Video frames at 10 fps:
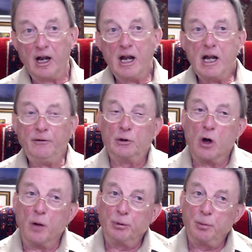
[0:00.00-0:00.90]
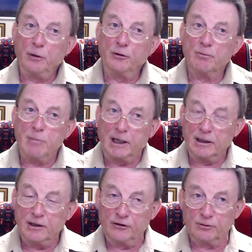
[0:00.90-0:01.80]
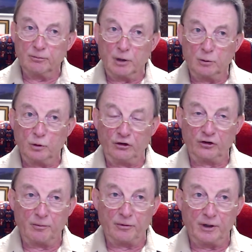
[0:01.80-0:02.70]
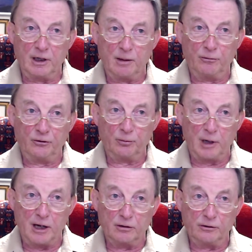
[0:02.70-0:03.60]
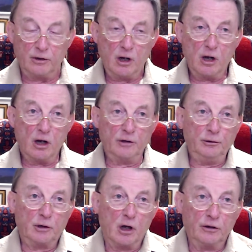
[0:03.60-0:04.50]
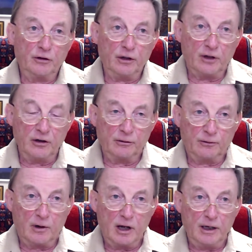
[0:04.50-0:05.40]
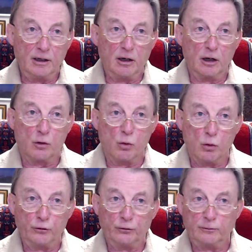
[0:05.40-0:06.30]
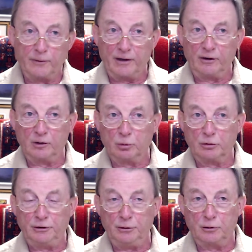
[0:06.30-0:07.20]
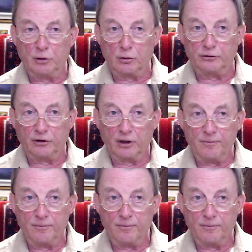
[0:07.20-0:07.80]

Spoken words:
If you can't propose a mechanism by which something comes about, and you can't identify a causal variable that you can alter,